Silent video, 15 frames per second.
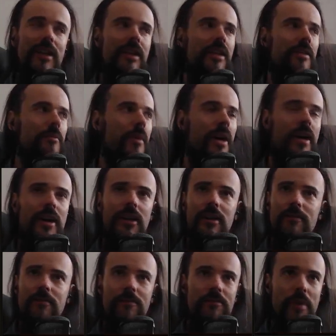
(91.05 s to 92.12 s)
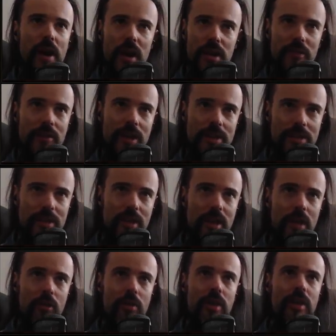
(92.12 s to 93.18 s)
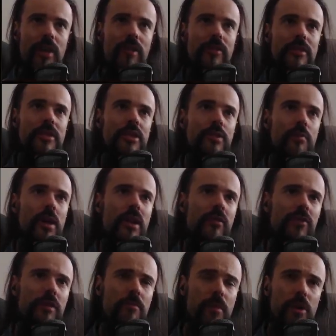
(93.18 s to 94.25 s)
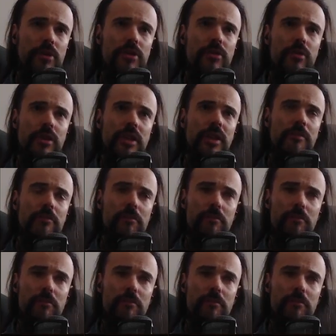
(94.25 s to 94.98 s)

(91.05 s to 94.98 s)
in my Path of Exile career, and this is one of the most unique,